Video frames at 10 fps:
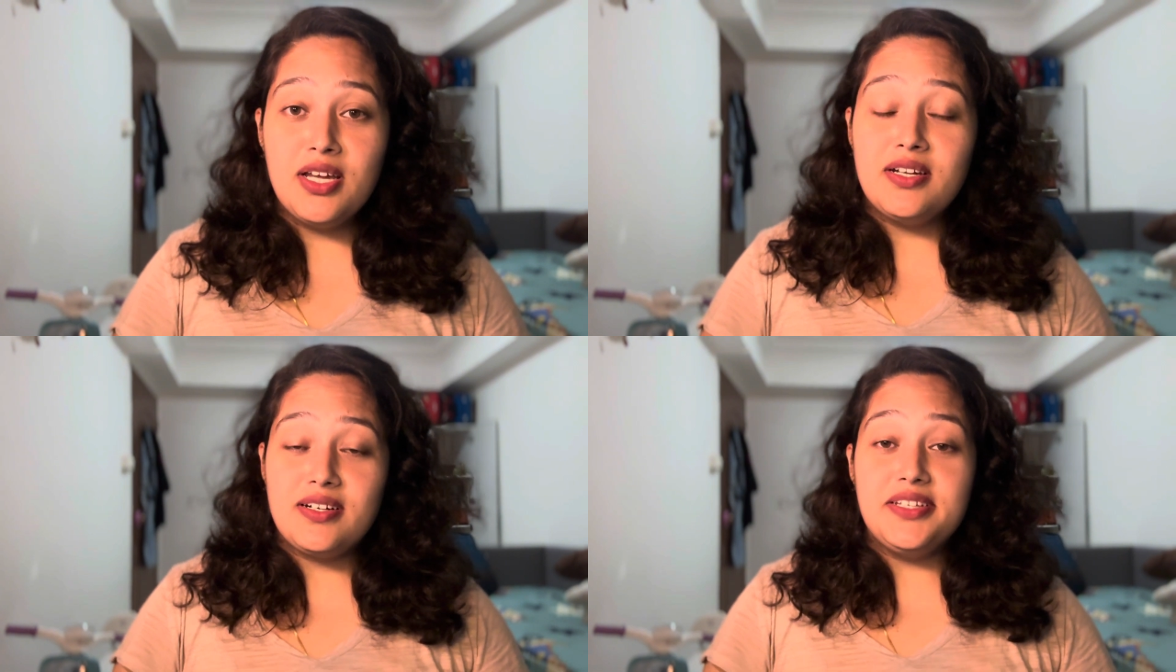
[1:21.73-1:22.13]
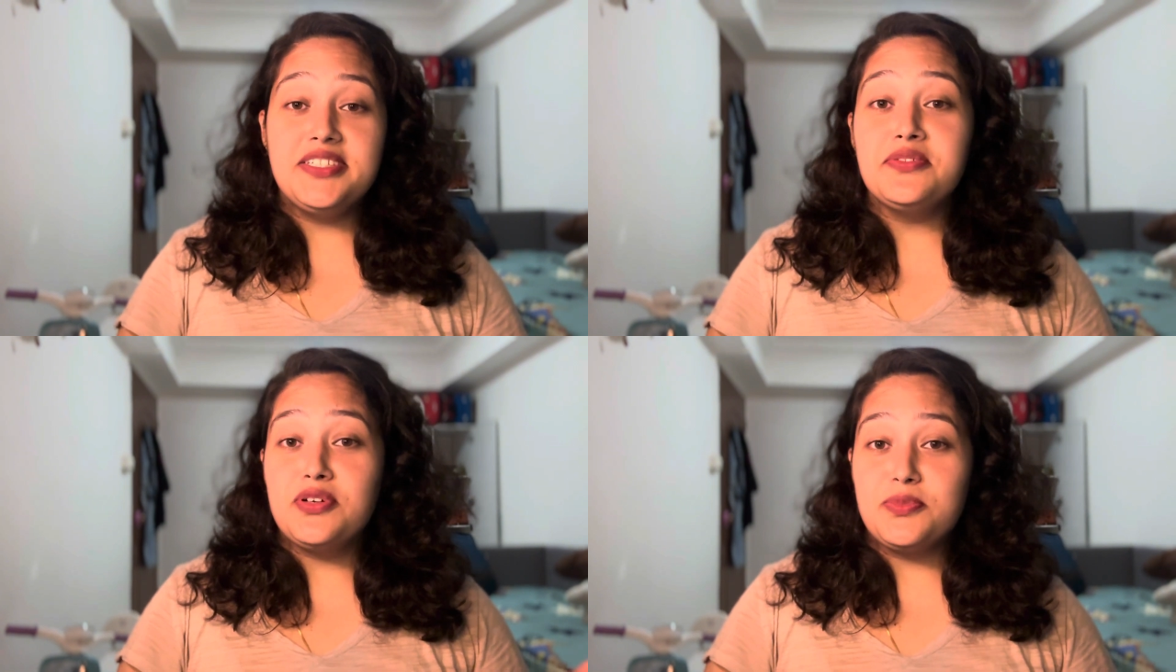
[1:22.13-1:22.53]

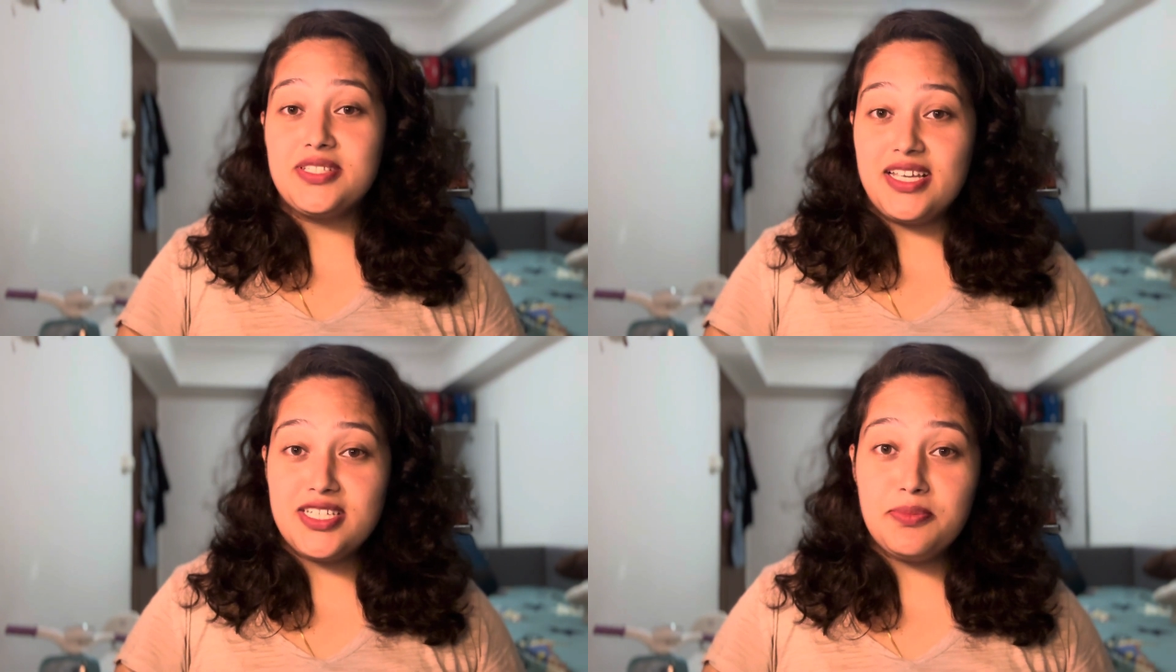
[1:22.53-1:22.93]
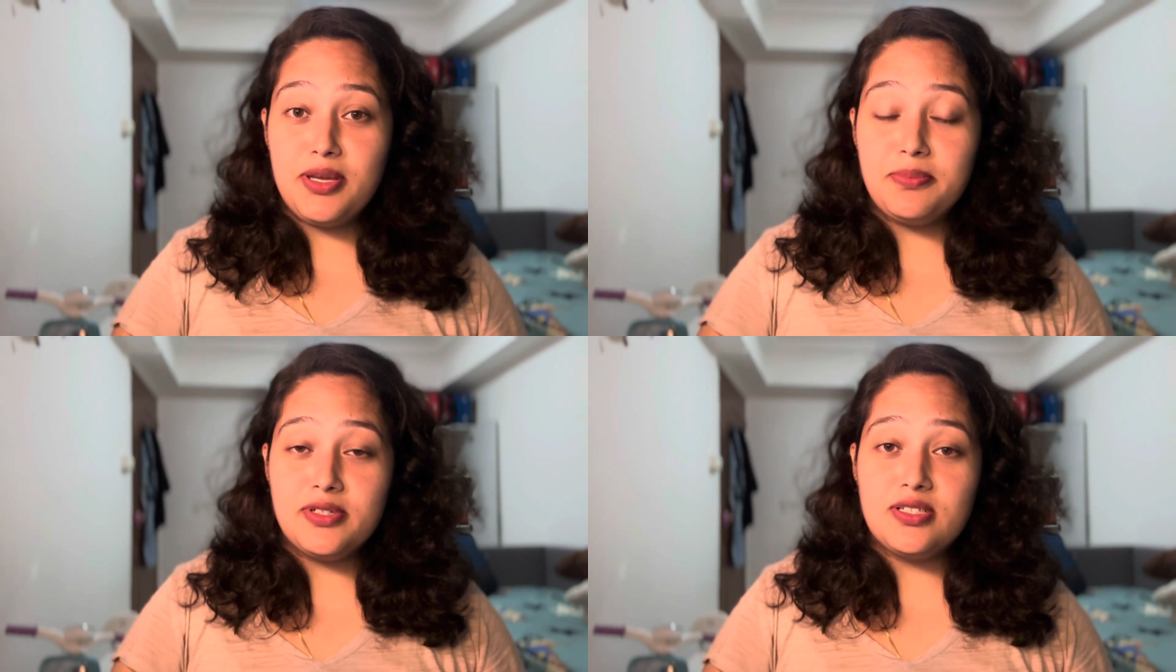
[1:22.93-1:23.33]
ranging from sketching
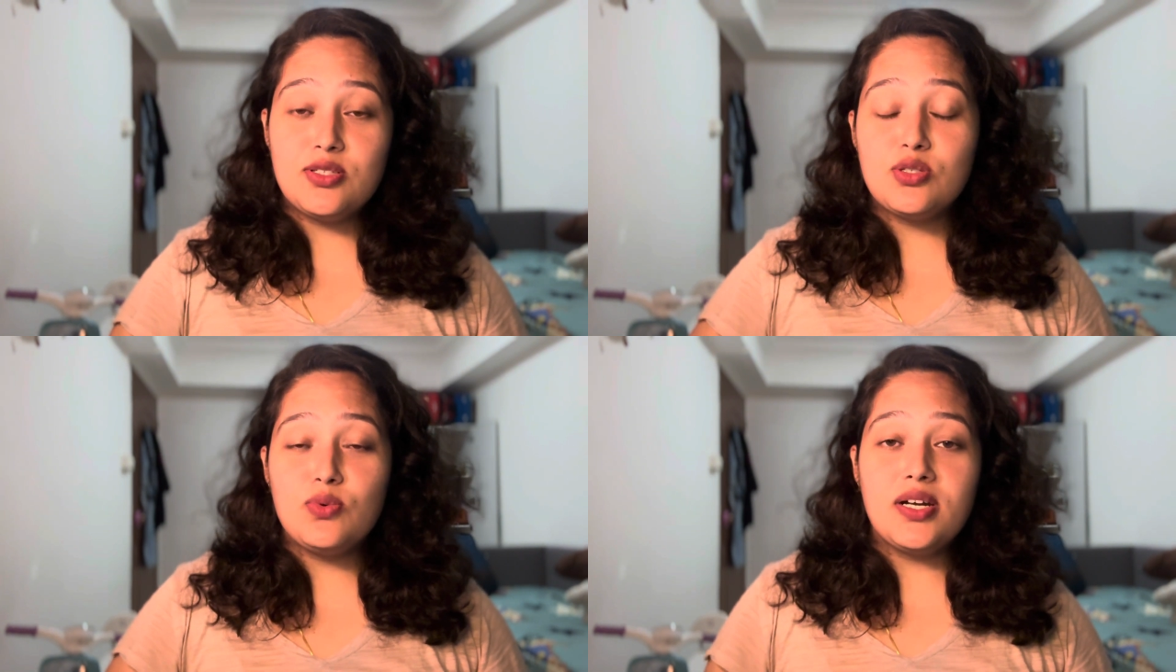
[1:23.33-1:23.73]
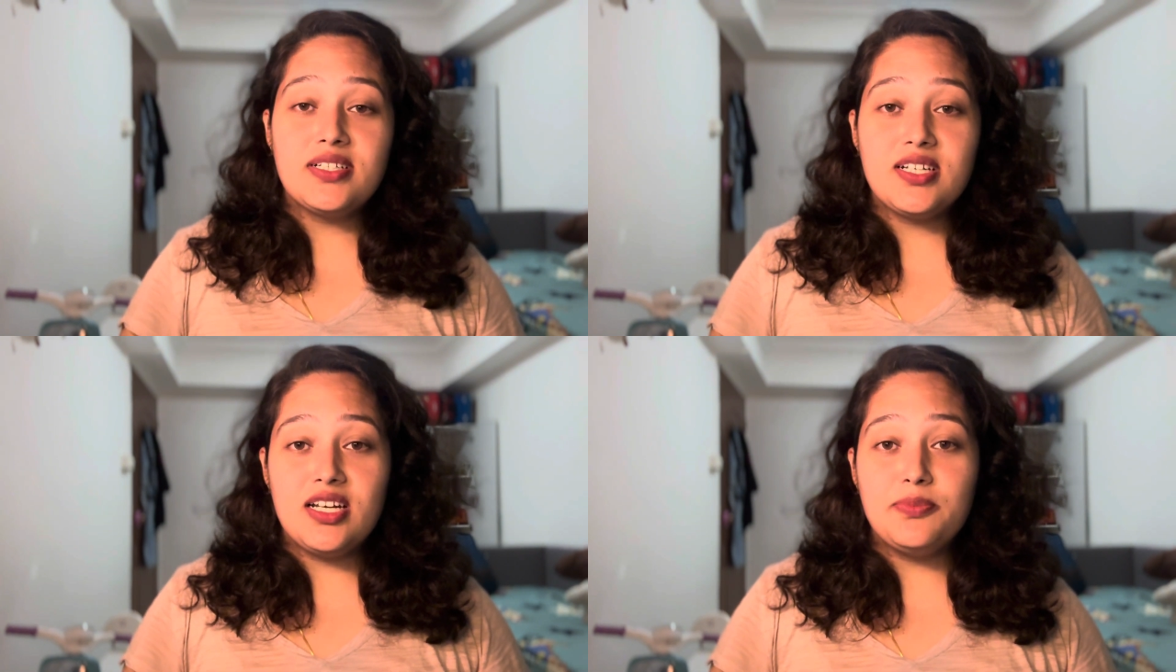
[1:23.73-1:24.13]
papers to
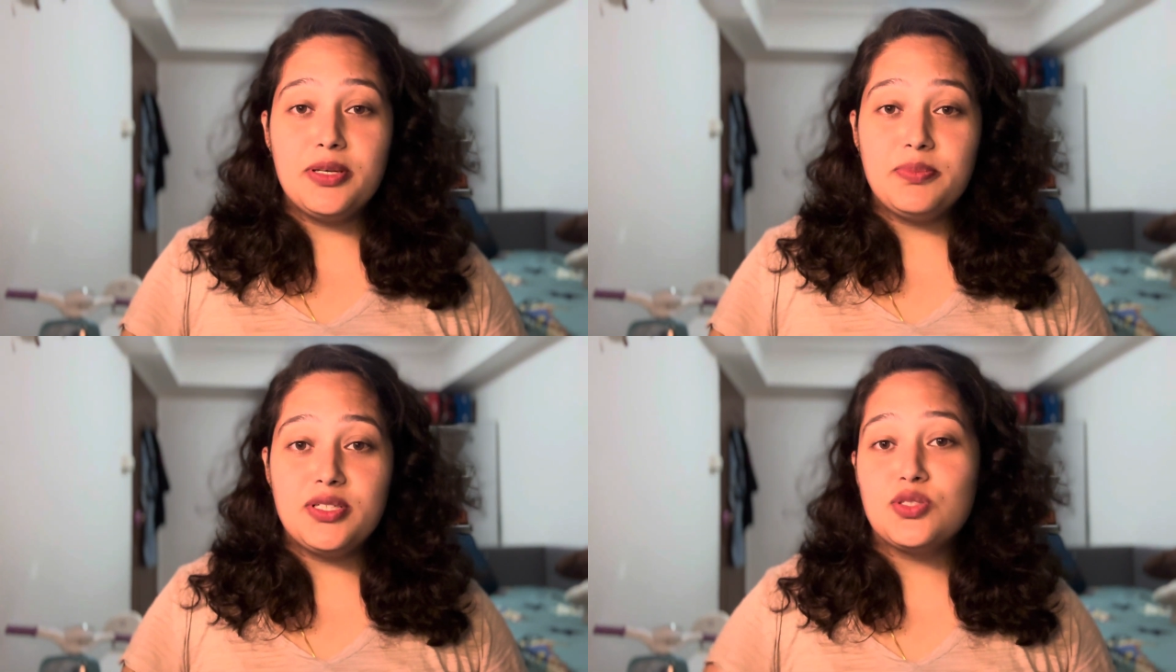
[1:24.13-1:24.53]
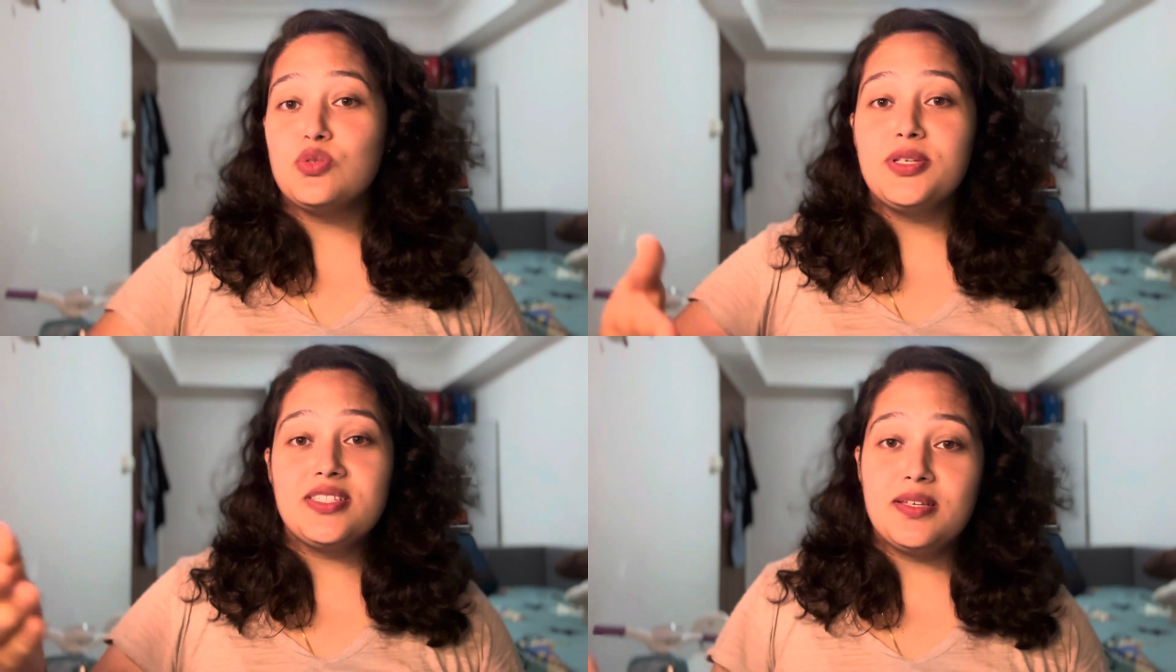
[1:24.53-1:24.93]
watercolor papers to
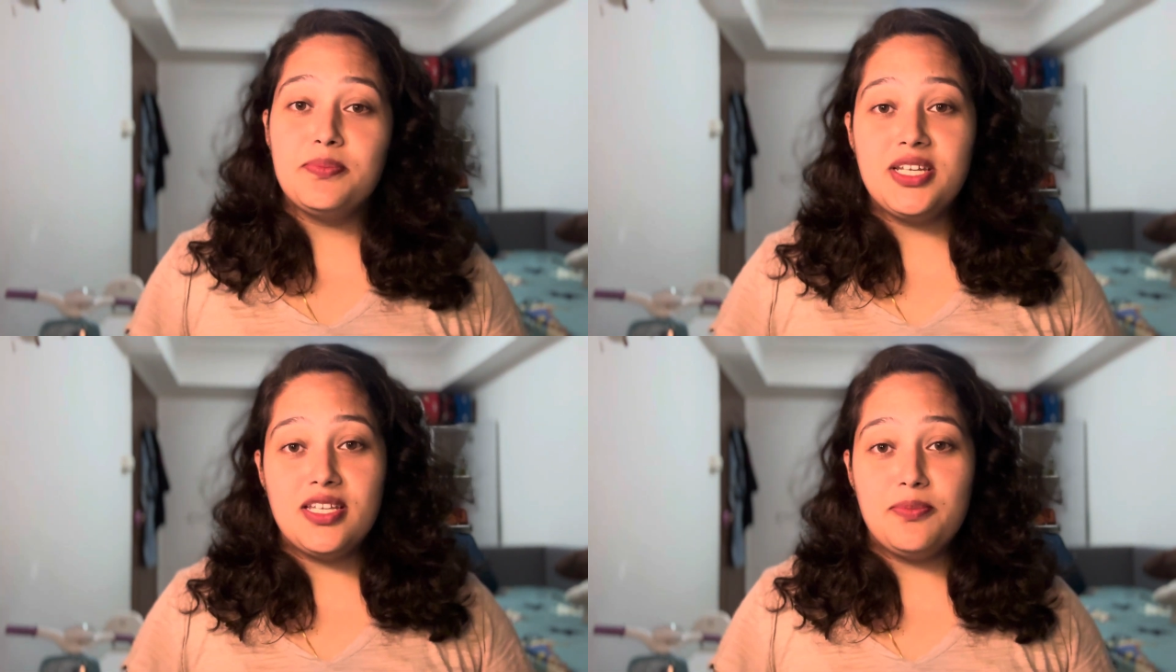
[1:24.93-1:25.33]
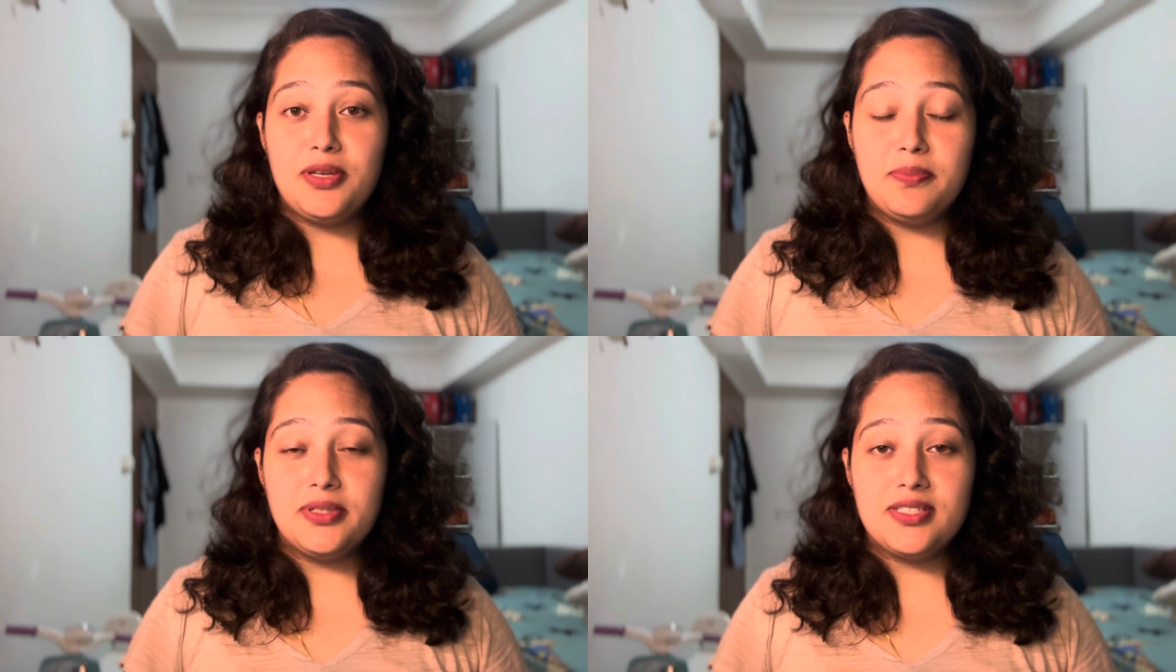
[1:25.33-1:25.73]
mixed media
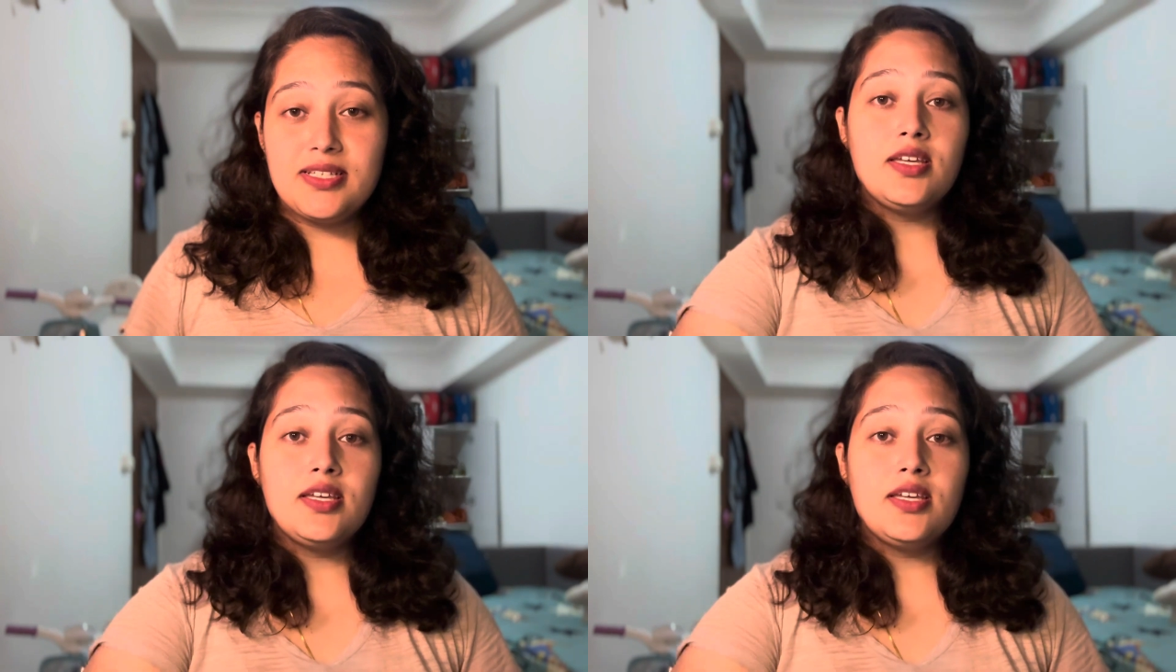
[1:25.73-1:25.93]
papers.